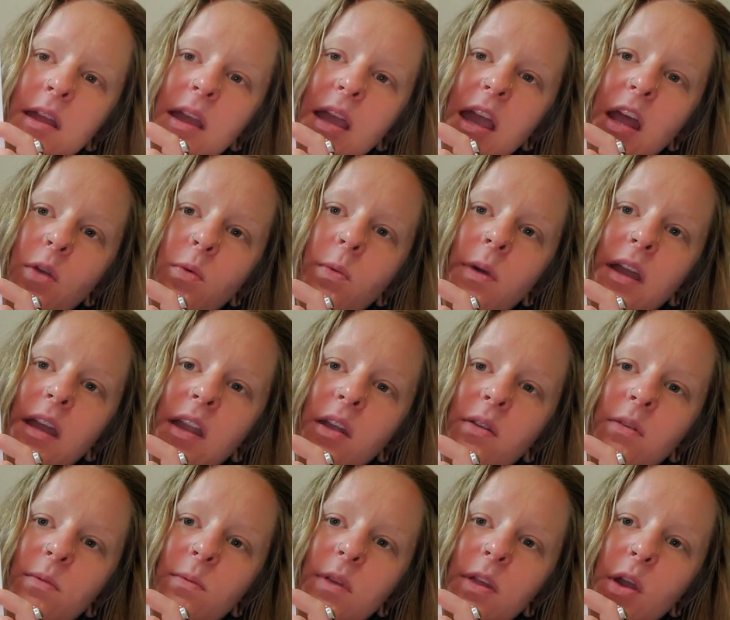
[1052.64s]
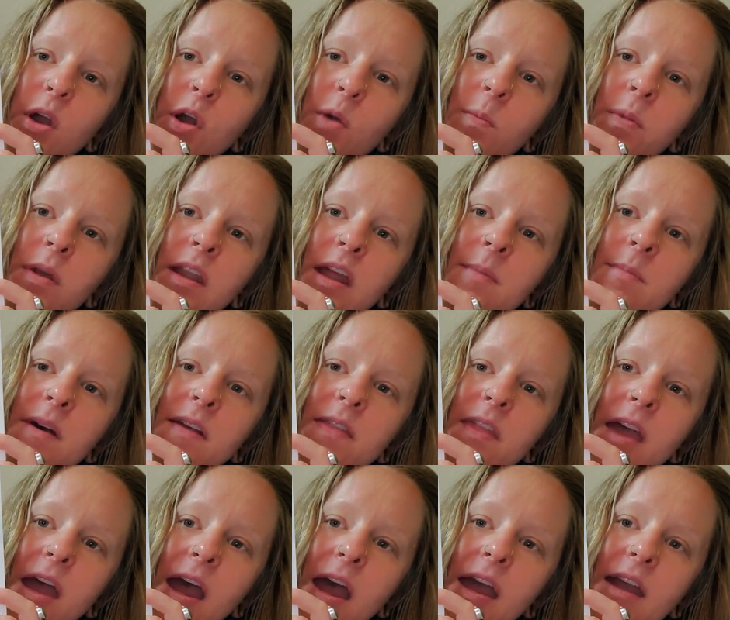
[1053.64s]
And when we open up at
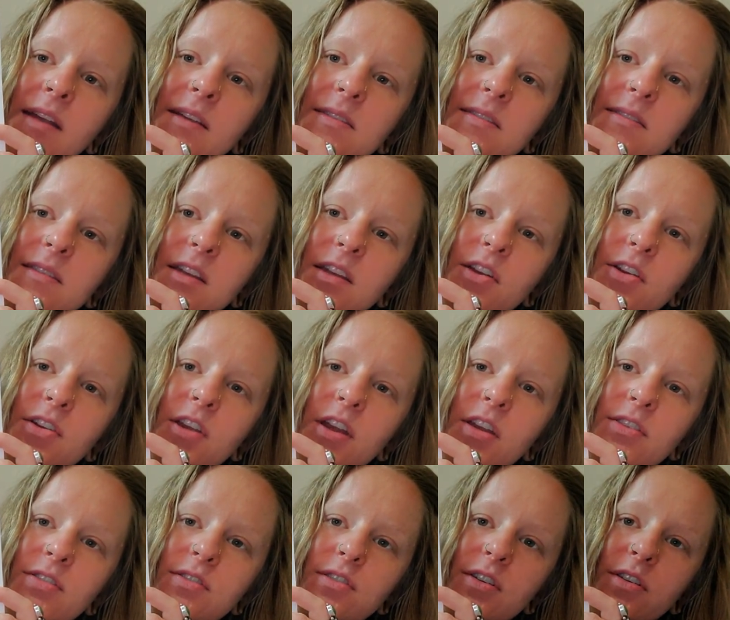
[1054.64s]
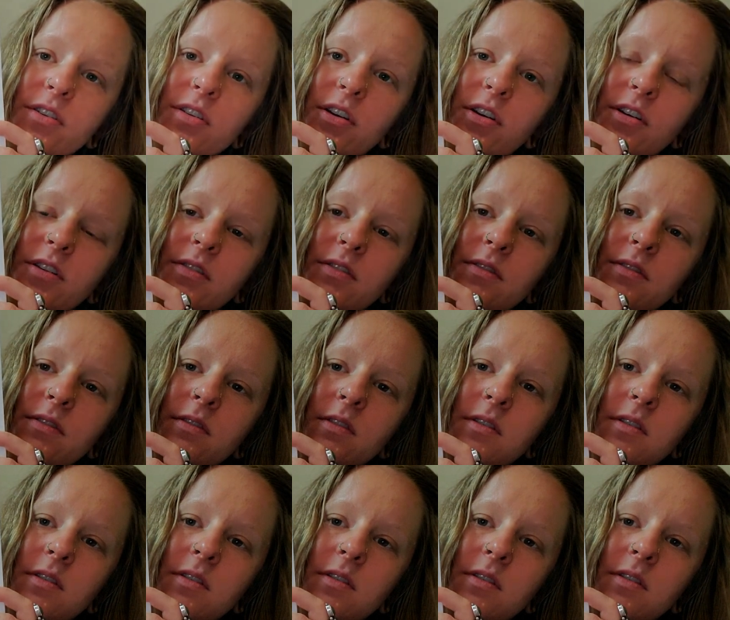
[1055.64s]
the X and create a circle,